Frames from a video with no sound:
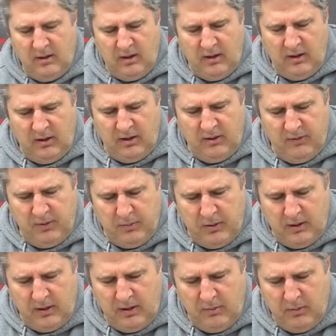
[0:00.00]

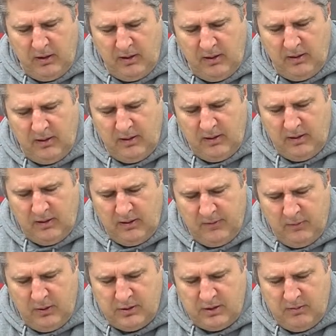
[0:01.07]
everybody, I mean,
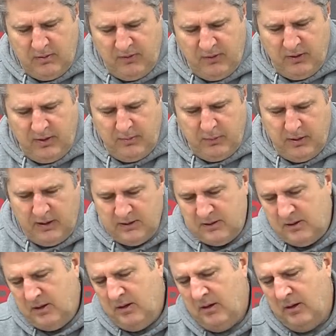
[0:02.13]
wish him the very
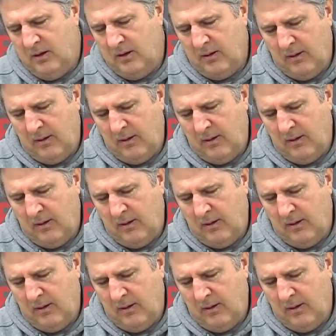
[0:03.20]
best in